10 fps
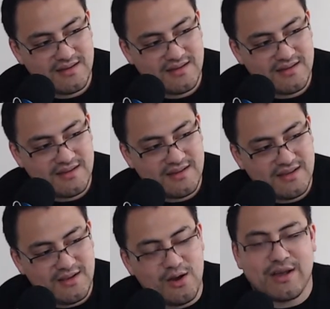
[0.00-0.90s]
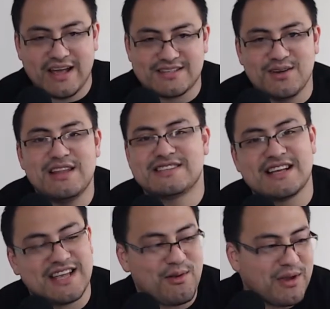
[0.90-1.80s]
it a remake. Okay, so let's
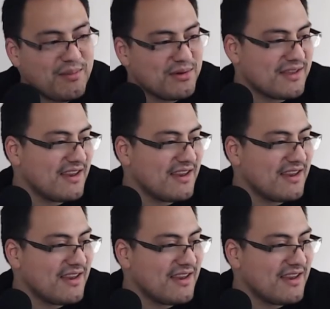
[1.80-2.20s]
not say reboot then.